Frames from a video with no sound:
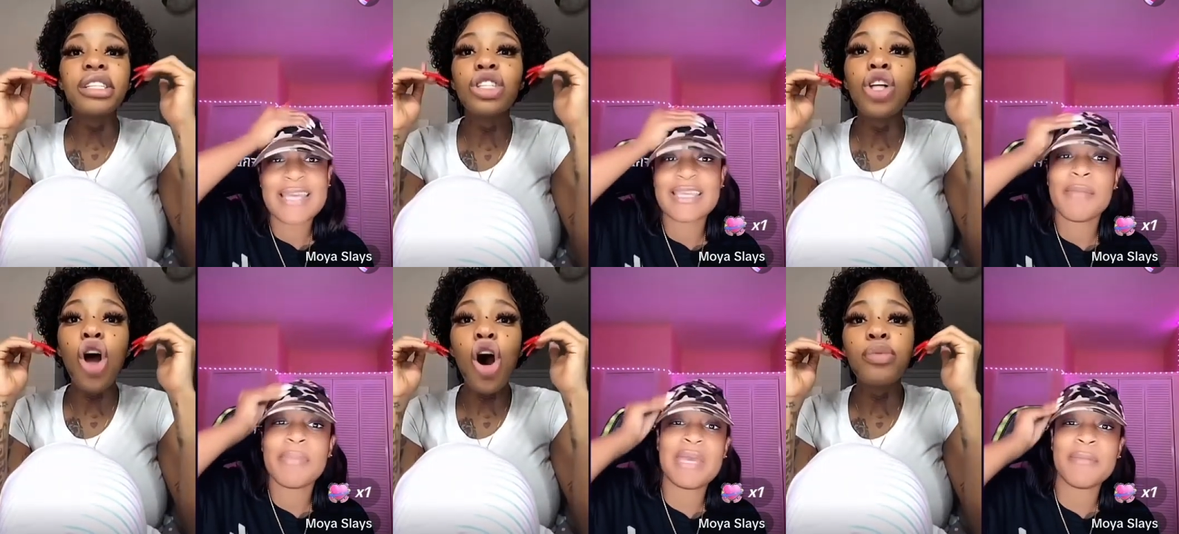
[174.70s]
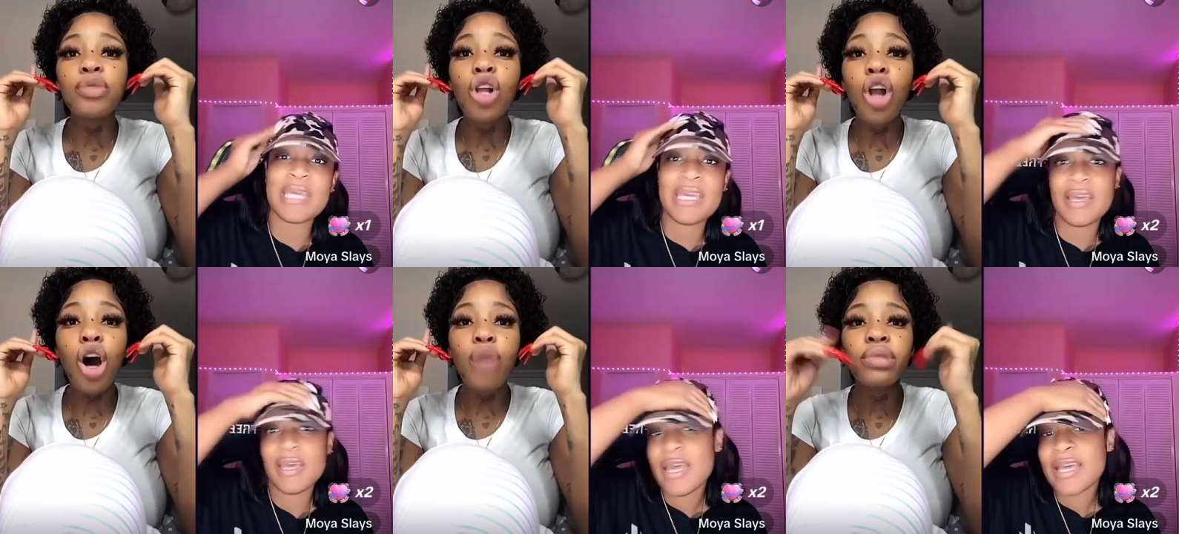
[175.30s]
Speaker 1: thank you, baby.
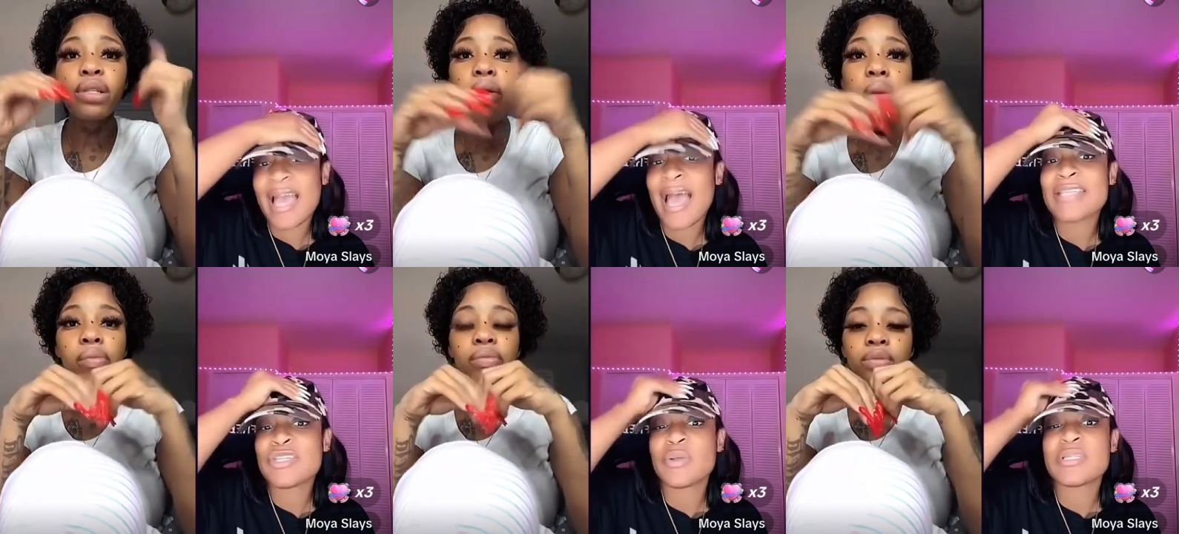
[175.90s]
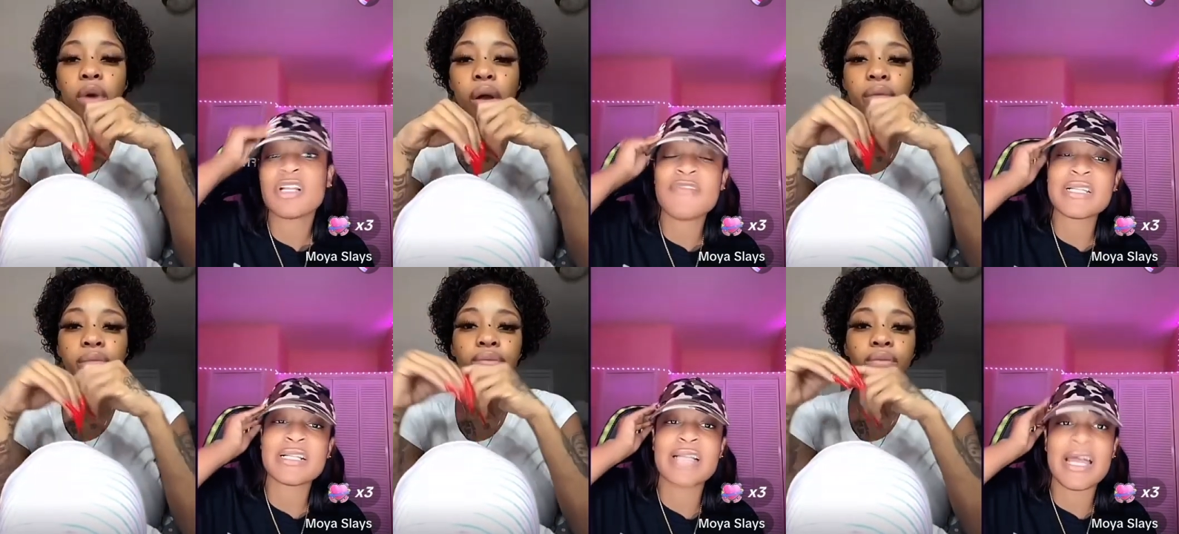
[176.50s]
Gloves. Guys, use the
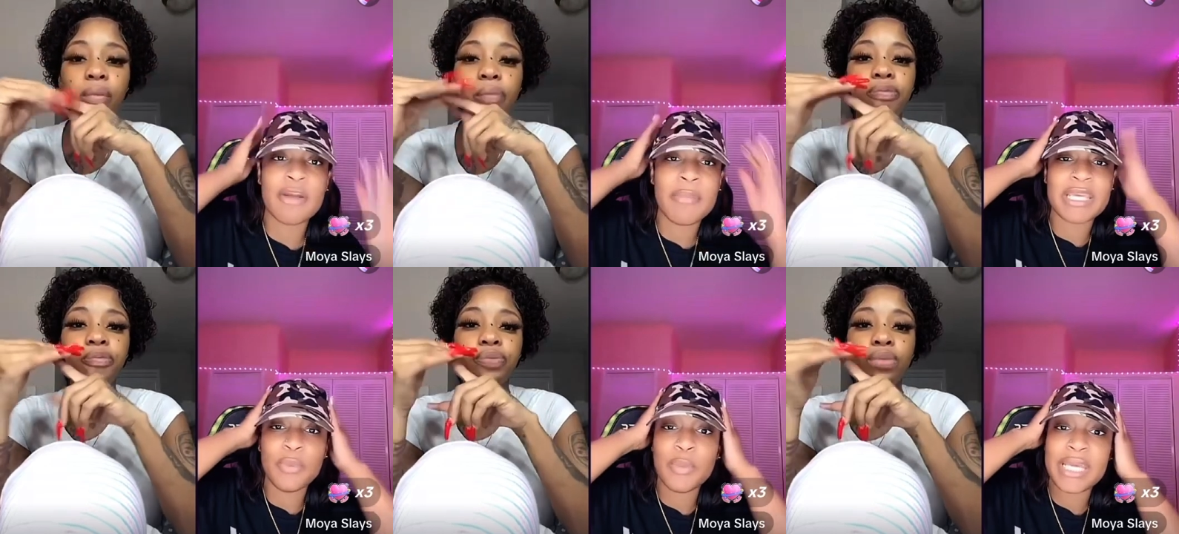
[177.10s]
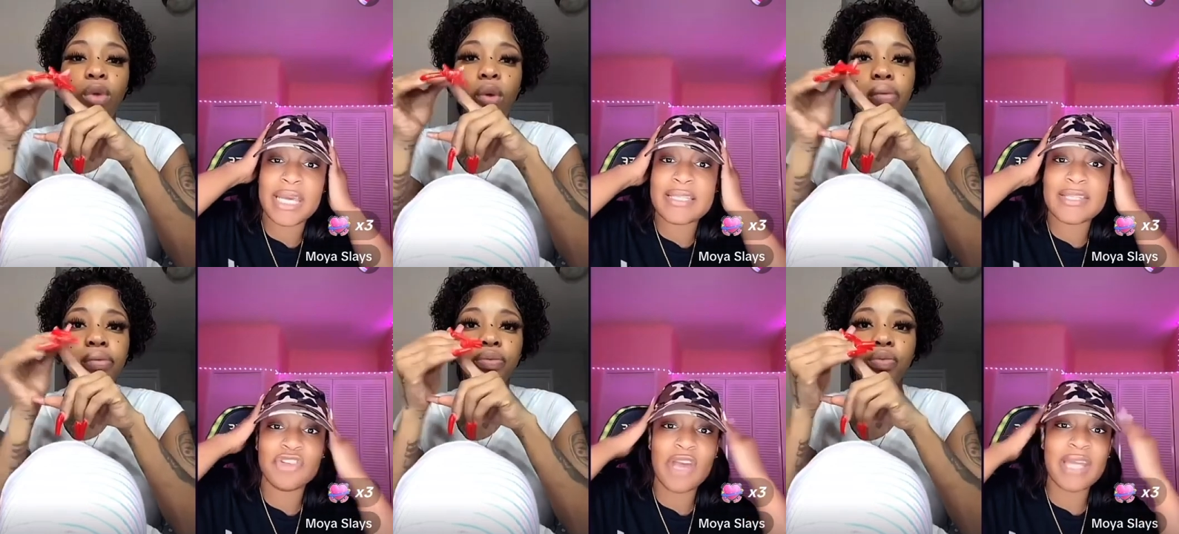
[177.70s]
gloves, look like not make it
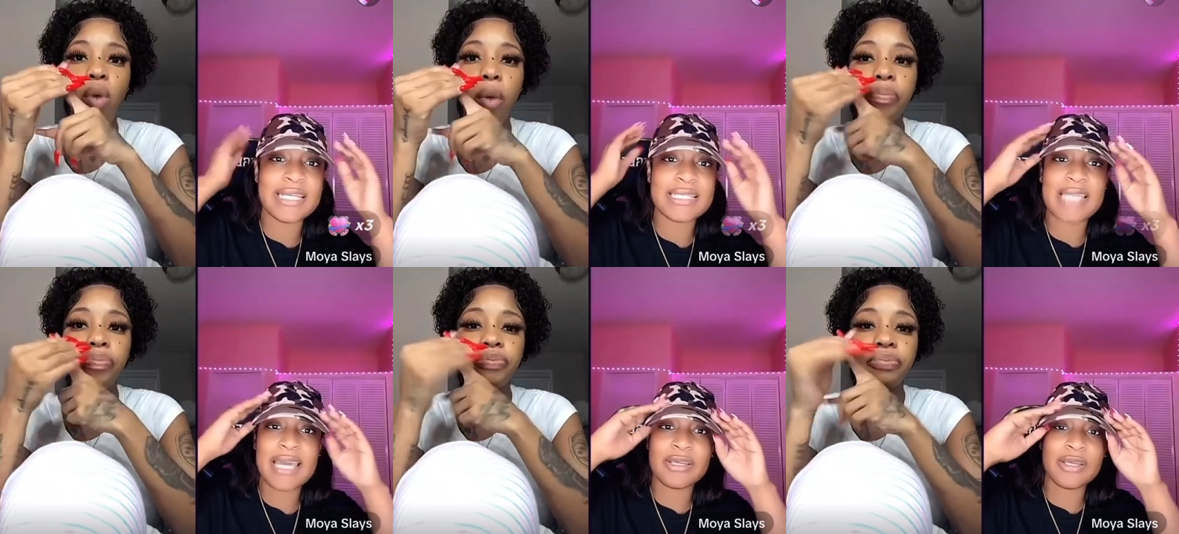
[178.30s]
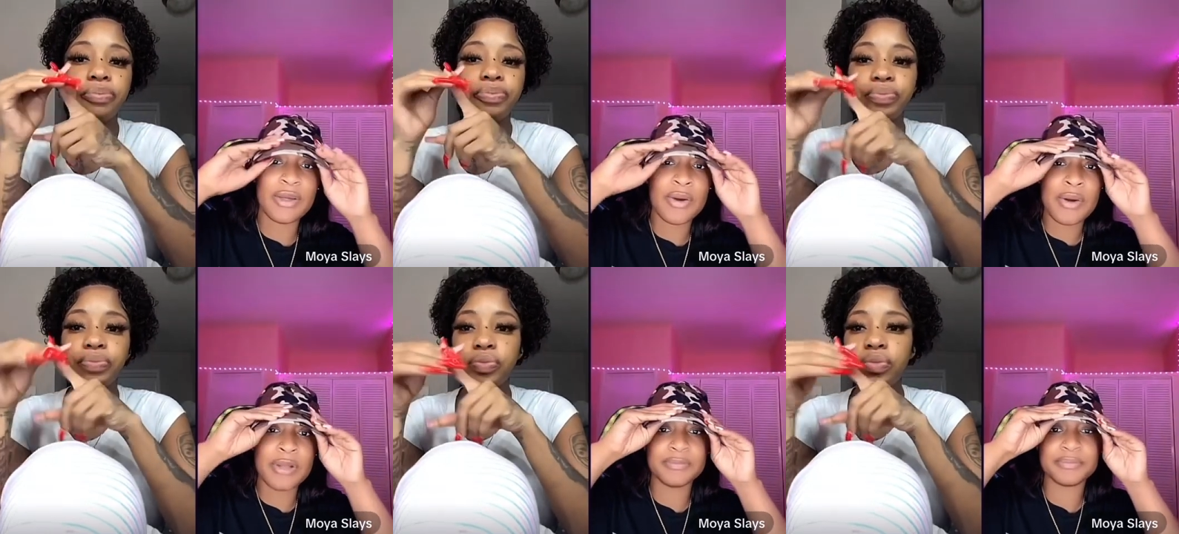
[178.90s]
weird. Janice, thank
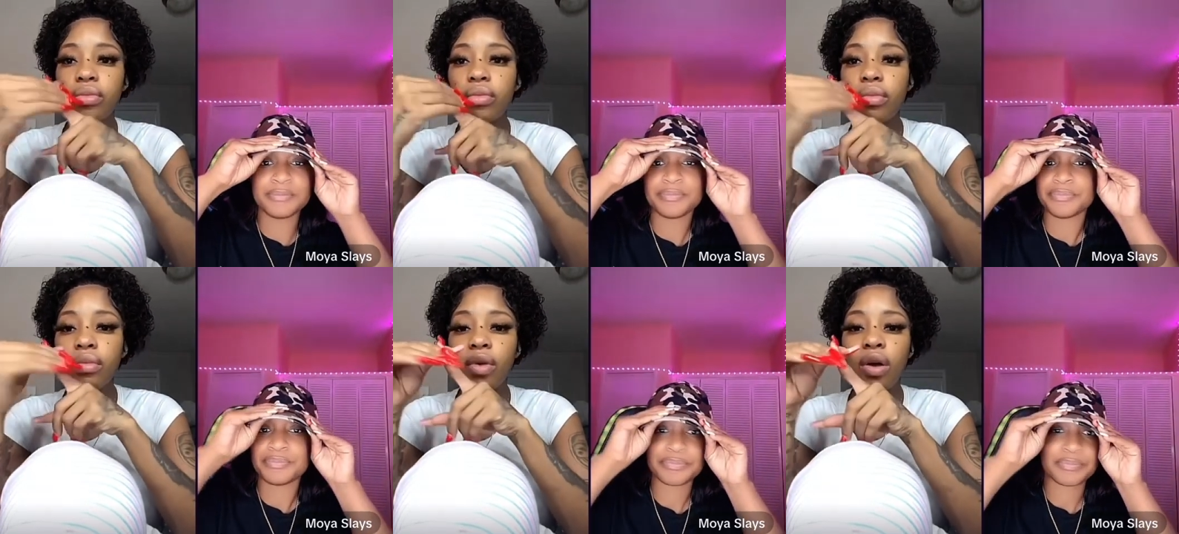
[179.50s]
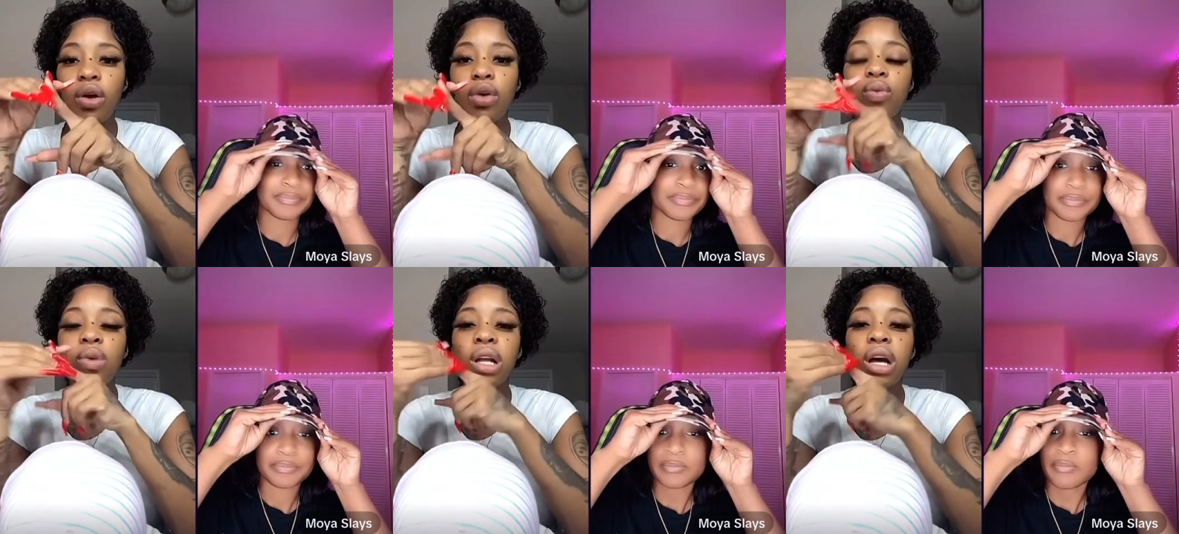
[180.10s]
you.
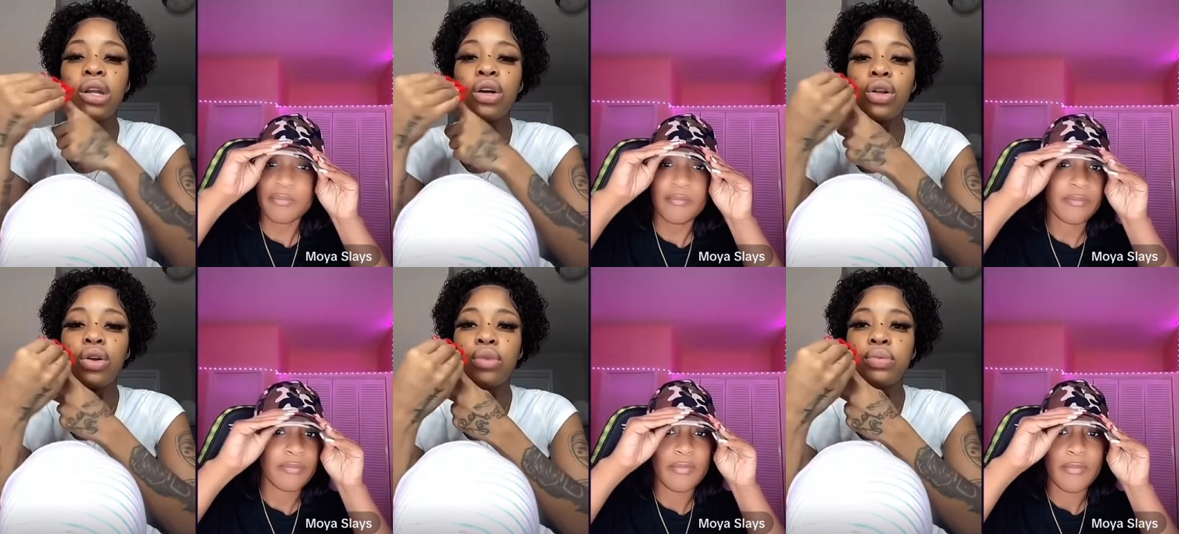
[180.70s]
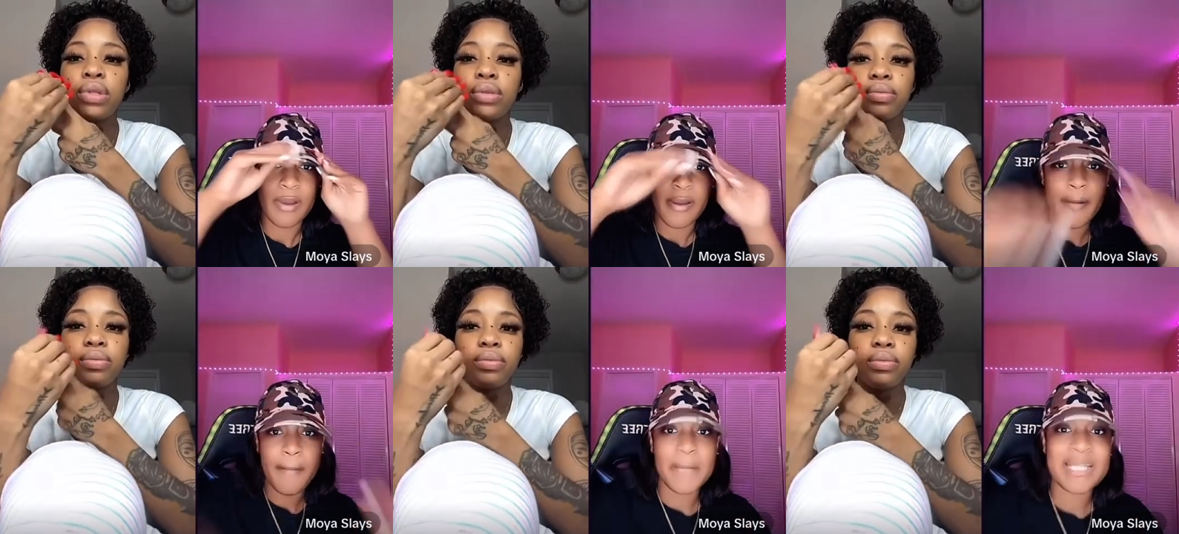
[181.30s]
Speaker 2: We now no gloves.
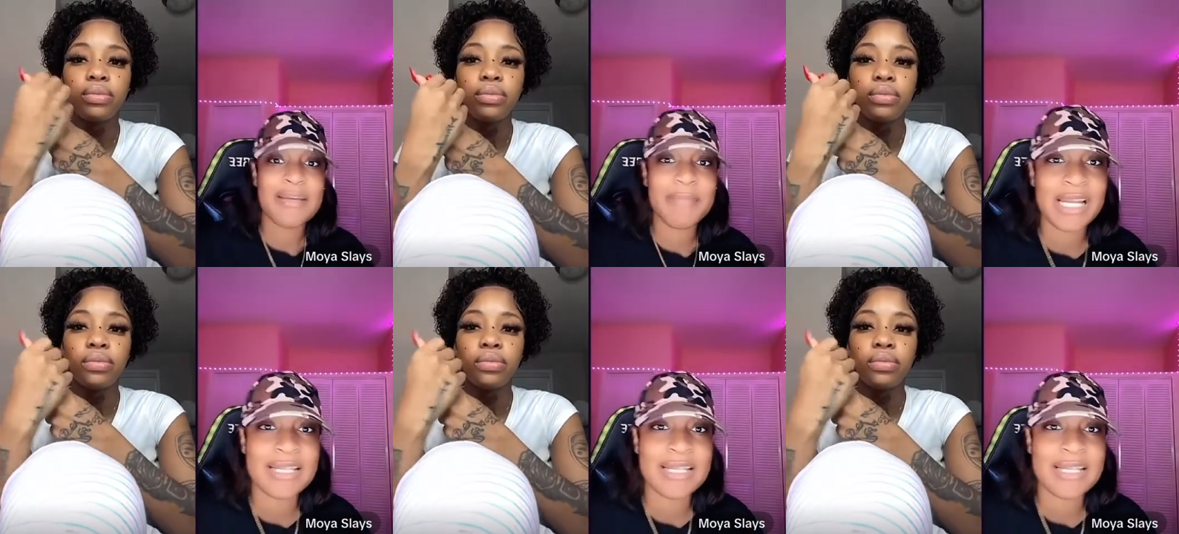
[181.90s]
Speaker 1: But I'm gonna